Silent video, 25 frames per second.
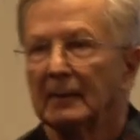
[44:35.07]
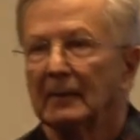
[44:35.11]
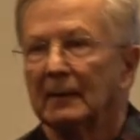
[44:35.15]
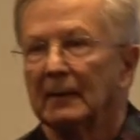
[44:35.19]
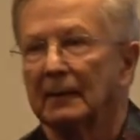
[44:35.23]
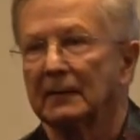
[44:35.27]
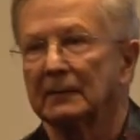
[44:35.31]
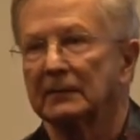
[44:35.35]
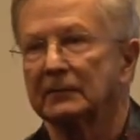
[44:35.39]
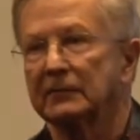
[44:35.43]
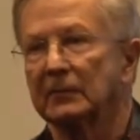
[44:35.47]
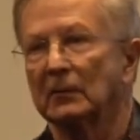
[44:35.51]

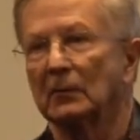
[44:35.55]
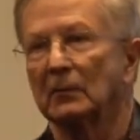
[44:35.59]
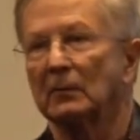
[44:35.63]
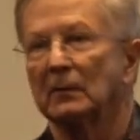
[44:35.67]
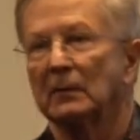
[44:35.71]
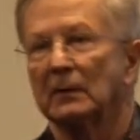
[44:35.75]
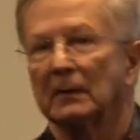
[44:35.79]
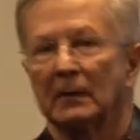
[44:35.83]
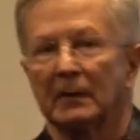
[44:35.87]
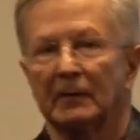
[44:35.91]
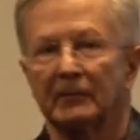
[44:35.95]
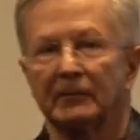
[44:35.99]
And so
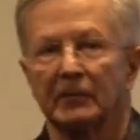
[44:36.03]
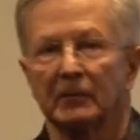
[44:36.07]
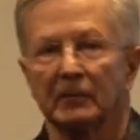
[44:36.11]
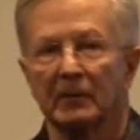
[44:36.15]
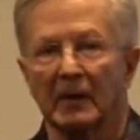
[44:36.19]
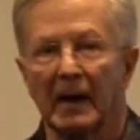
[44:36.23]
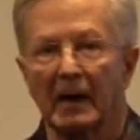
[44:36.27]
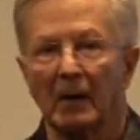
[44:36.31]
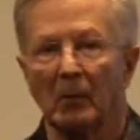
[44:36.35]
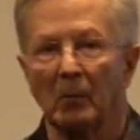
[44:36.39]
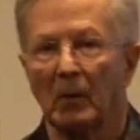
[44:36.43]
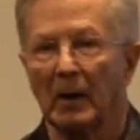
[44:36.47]
if you're
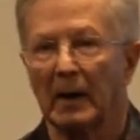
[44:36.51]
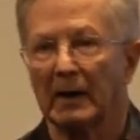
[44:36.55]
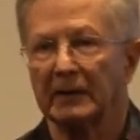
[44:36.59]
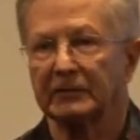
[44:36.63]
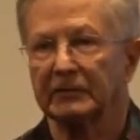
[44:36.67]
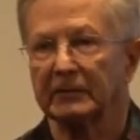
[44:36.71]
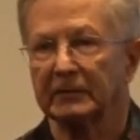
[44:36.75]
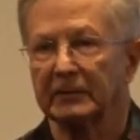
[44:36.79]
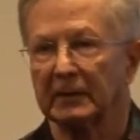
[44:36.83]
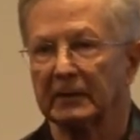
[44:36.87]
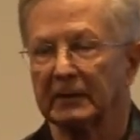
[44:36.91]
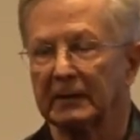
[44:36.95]
not
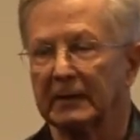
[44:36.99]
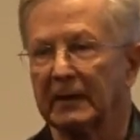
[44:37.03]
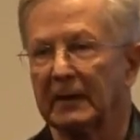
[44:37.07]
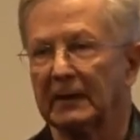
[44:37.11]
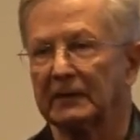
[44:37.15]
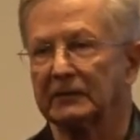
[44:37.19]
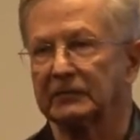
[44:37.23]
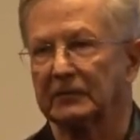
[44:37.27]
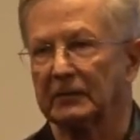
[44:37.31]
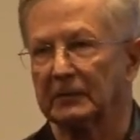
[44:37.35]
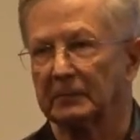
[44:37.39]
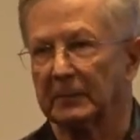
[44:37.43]
watching it,
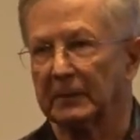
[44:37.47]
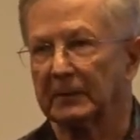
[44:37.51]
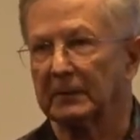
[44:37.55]
catch it,